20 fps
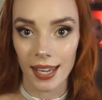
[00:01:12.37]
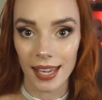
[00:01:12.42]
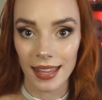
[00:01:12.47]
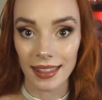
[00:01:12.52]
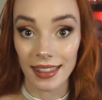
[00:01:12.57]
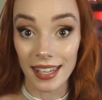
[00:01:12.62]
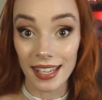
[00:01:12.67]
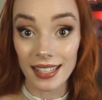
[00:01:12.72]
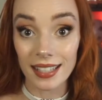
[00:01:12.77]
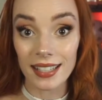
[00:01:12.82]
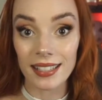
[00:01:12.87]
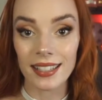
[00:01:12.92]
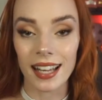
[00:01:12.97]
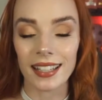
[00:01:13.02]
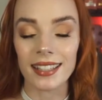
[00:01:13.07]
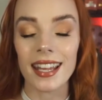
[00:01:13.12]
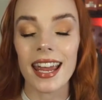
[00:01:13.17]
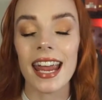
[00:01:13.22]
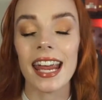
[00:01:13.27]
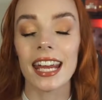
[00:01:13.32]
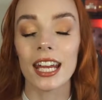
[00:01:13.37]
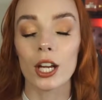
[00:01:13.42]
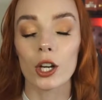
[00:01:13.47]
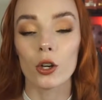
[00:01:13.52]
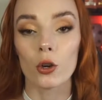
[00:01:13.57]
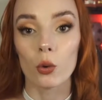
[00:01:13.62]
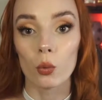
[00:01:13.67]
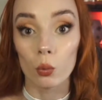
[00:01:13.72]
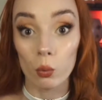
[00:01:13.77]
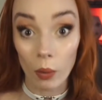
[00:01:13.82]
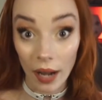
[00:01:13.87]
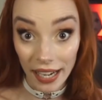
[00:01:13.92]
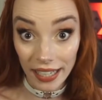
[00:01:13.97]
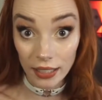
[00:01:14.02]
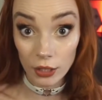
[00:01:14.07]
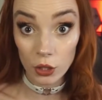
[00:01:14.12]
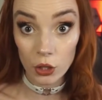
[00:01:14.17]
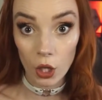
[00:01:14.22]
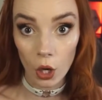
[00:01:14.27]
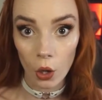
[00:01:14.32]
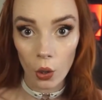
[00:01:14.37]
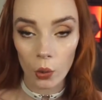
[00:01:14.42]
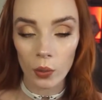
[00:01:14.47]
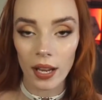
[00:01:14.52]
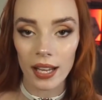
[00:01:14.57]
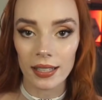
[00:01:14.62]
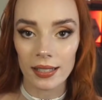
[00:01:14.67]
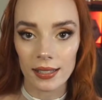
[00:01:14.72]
This sets a great tone and